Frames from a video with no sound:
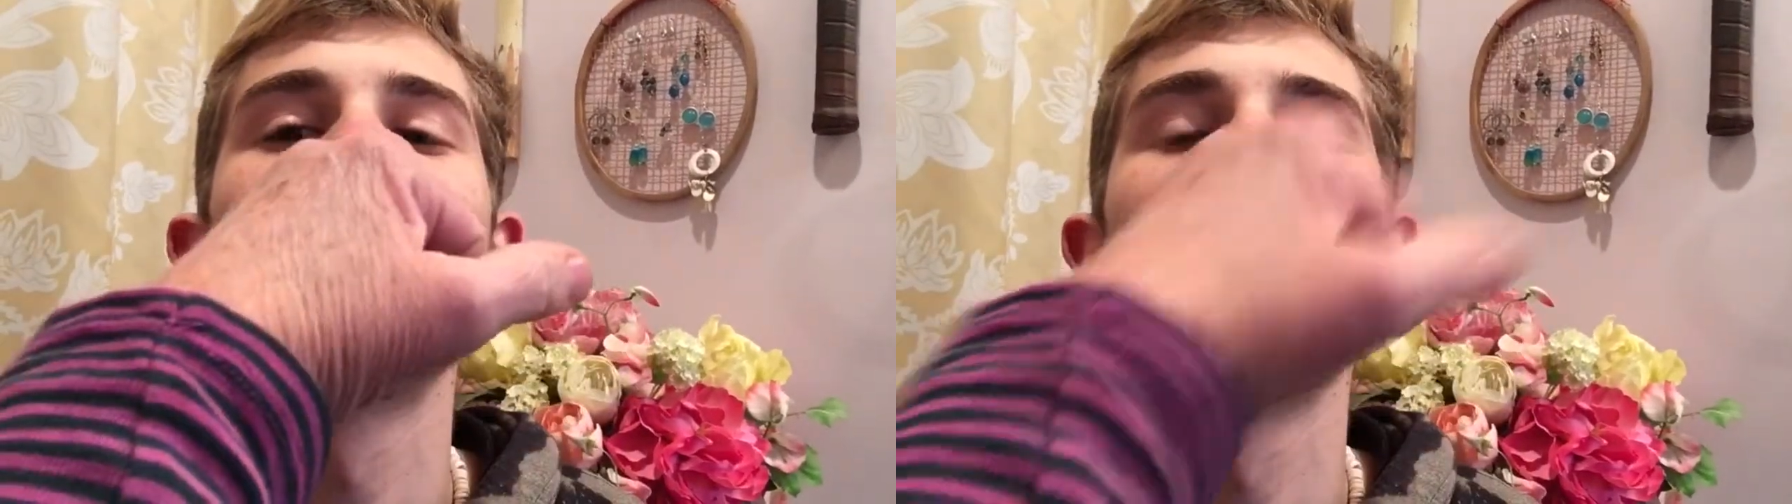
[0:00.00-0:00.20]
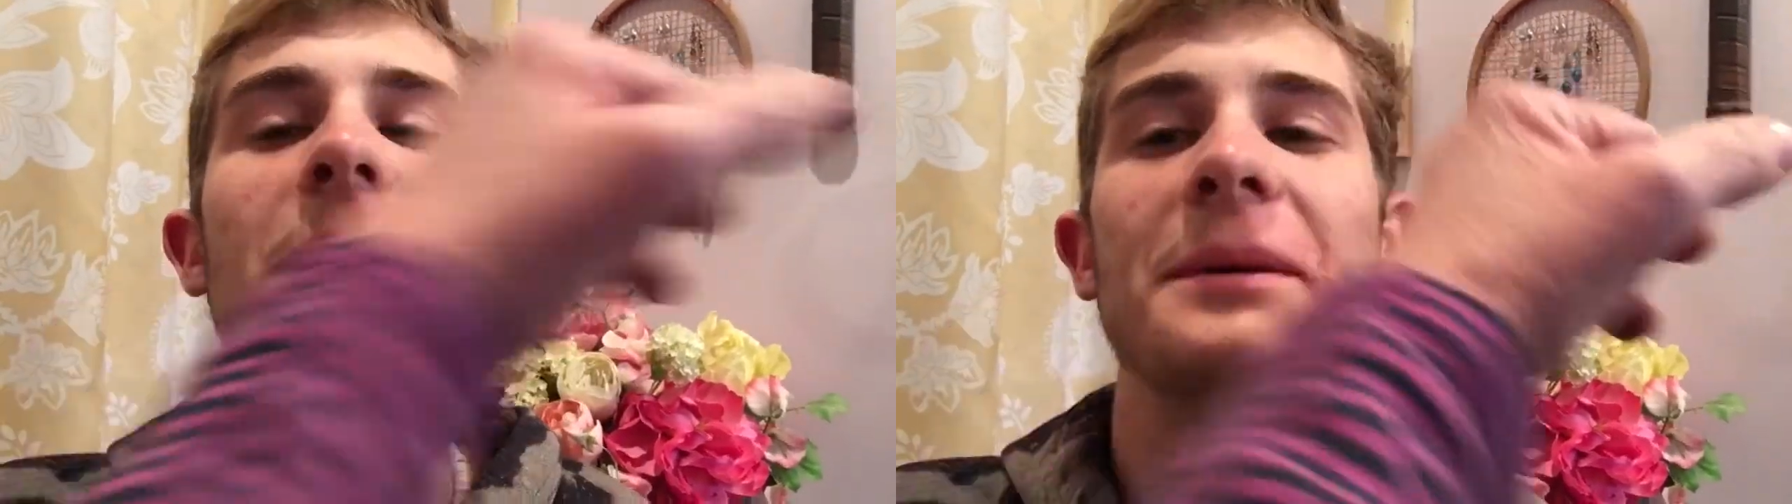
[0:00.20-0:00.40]

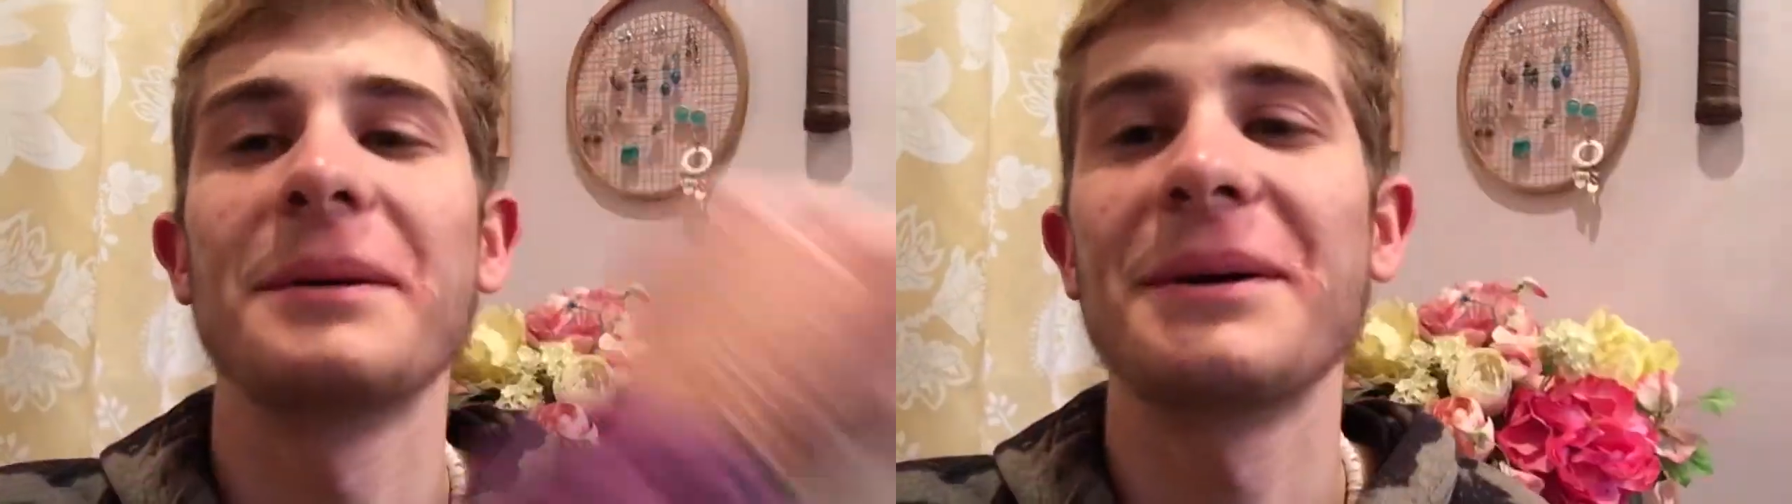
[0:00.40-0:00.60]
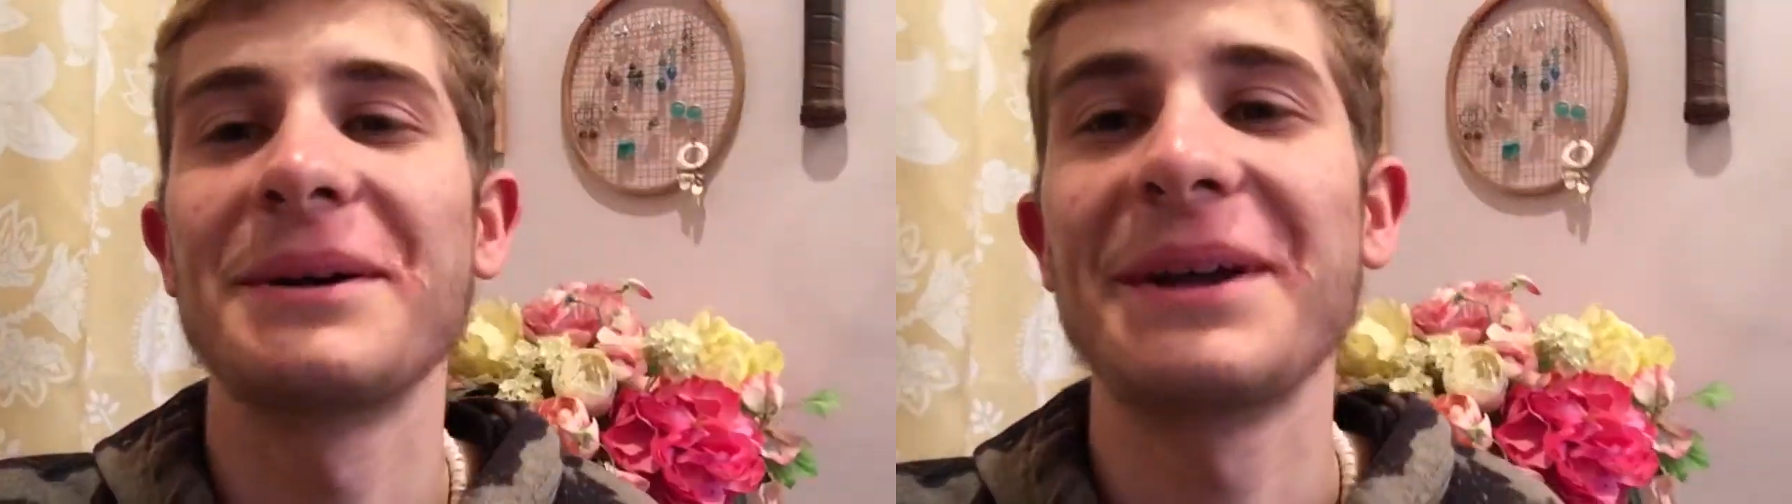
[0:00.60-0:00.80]

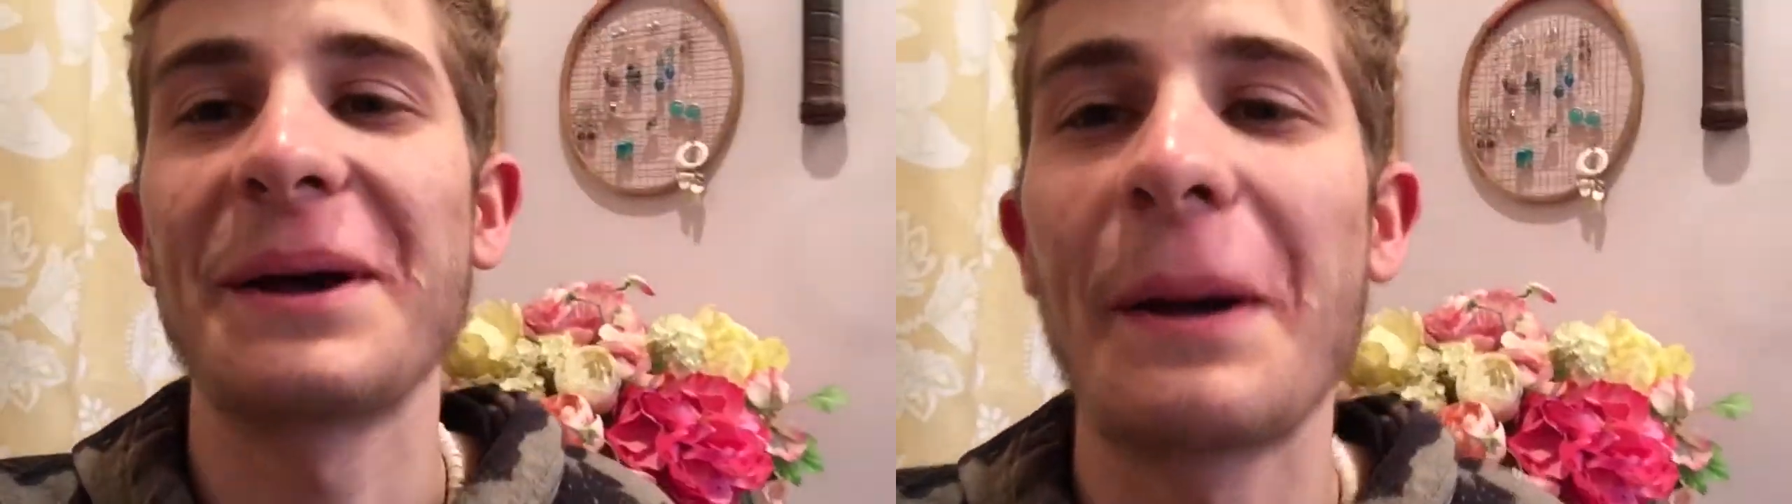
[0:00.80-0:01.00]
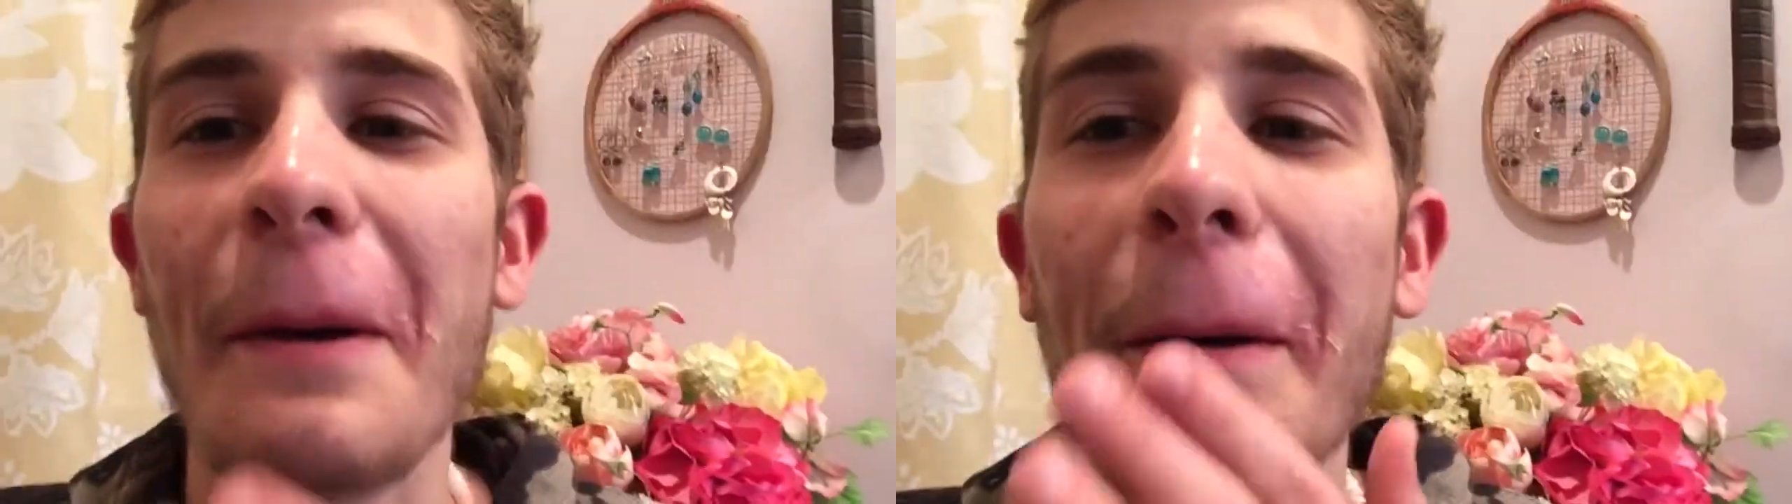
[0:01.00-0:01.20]
Oh, yeah.
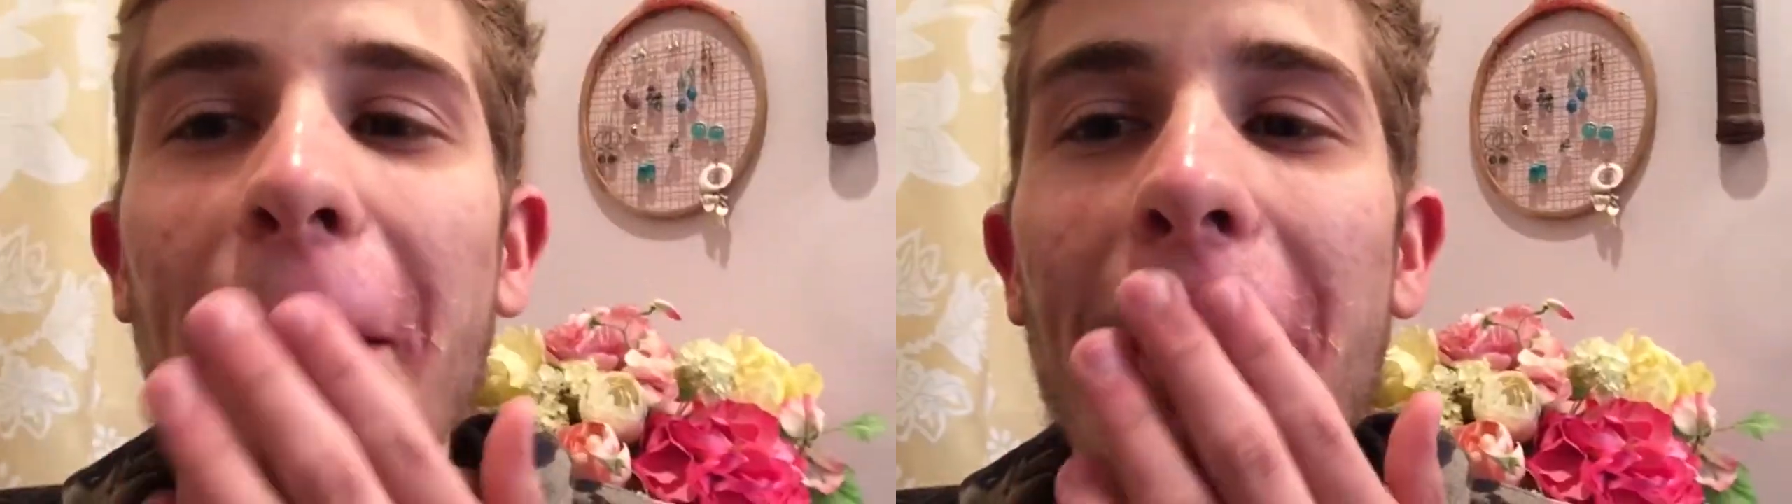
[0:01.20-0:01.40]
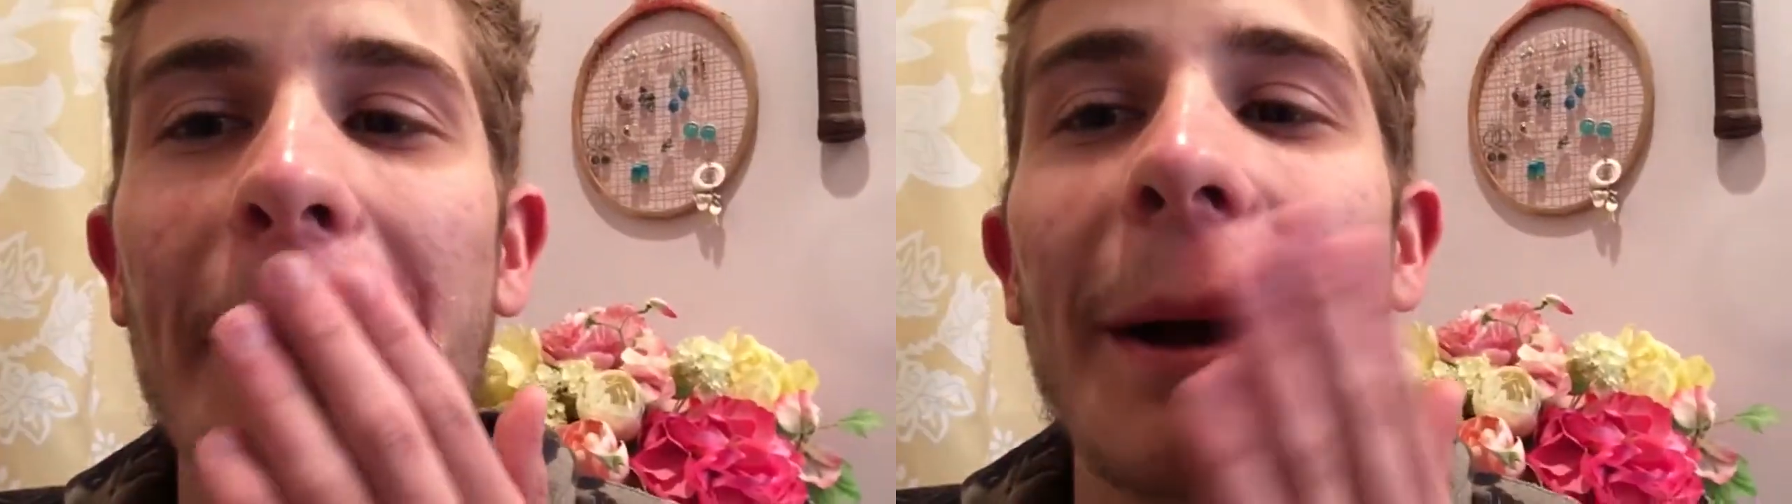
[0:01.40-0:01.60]

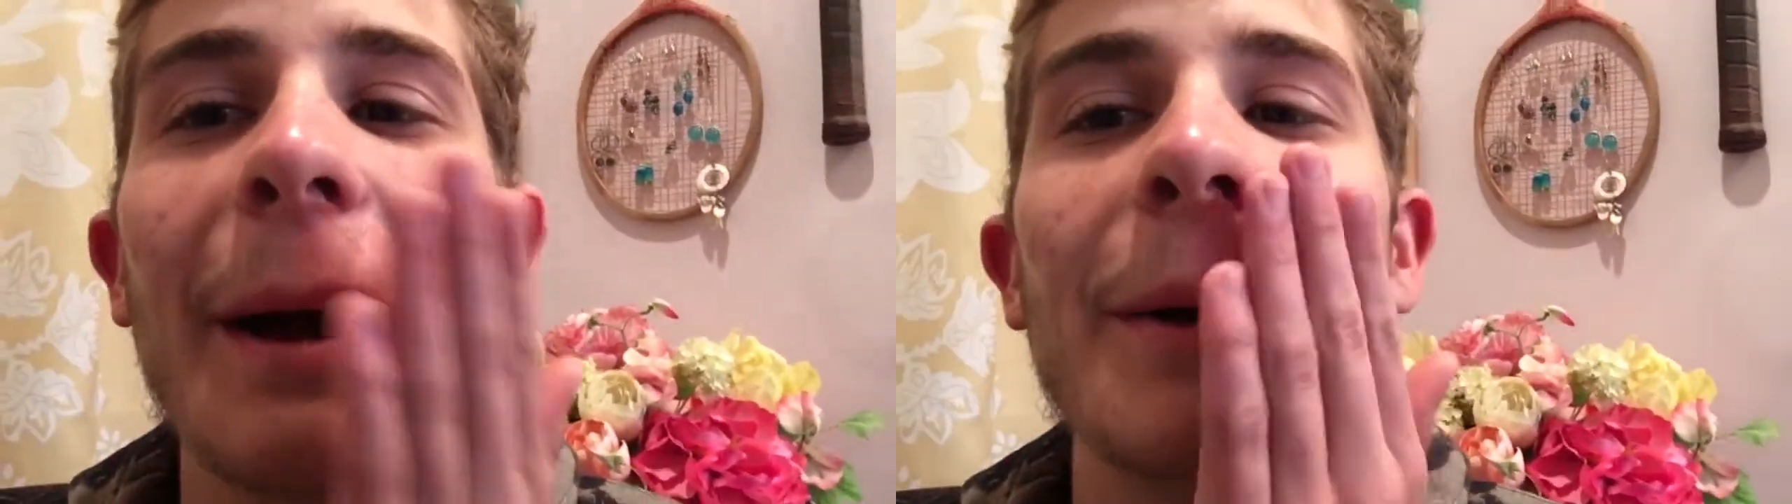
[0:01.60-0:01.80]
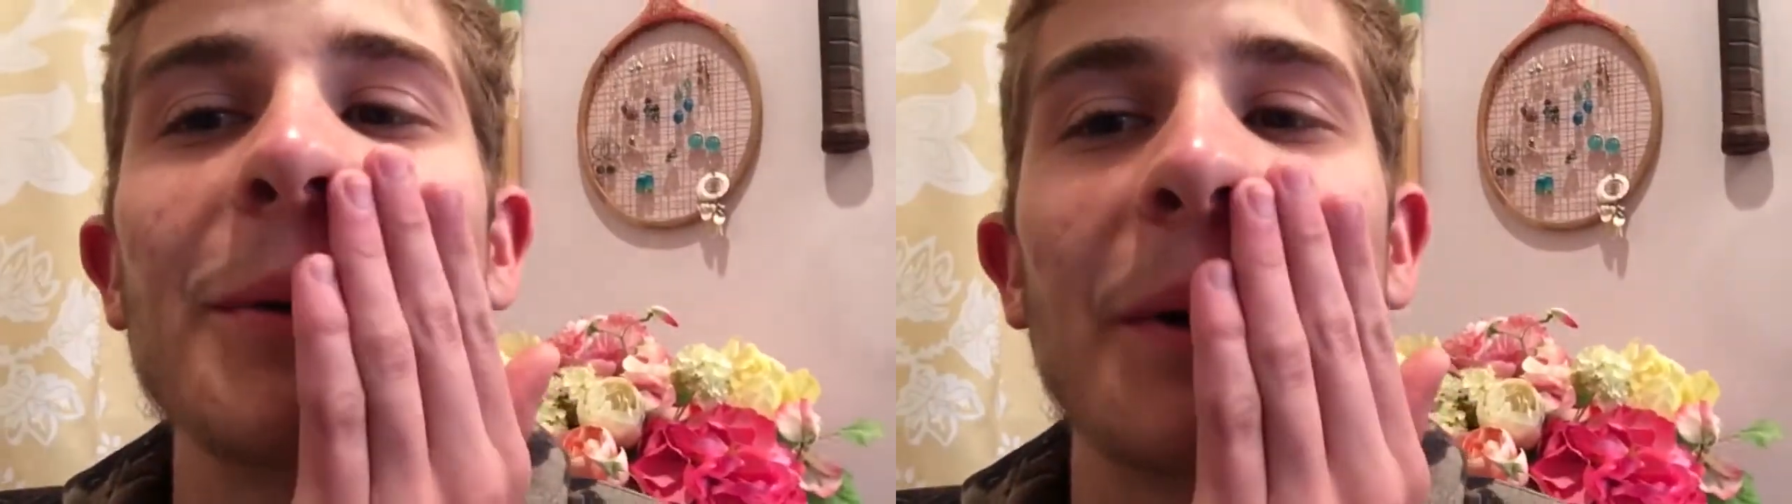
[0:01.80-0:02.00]

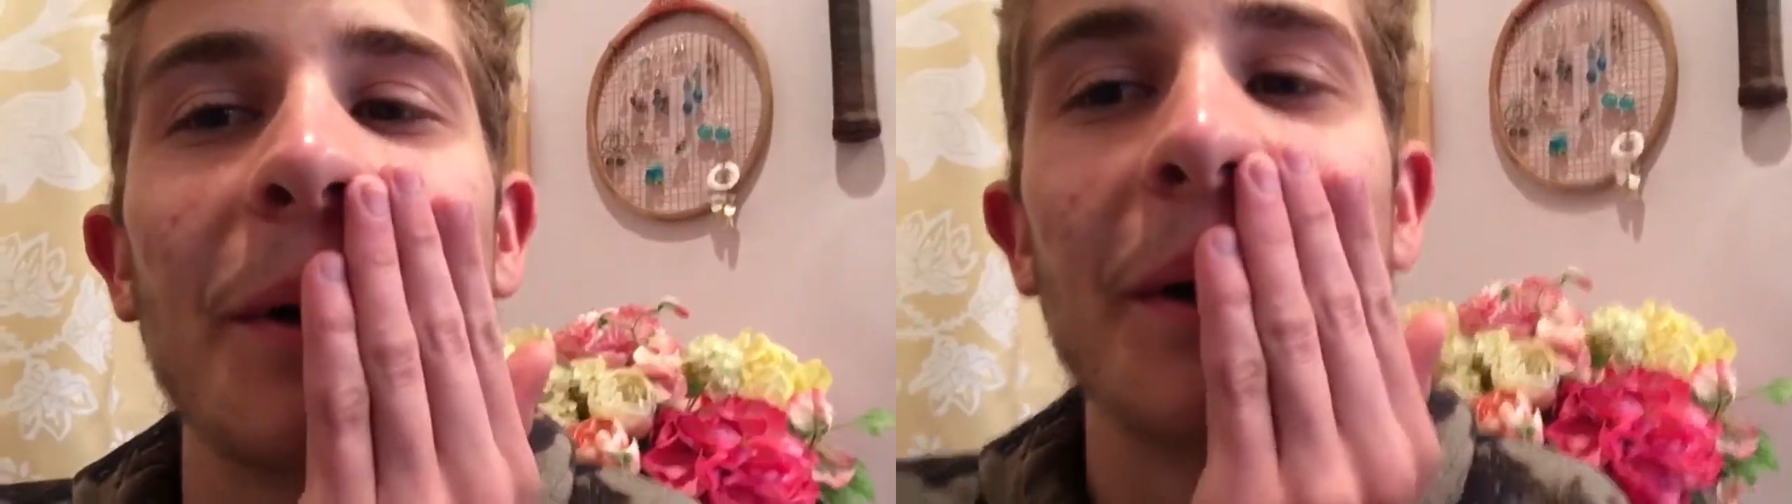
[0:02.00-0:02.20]
Half.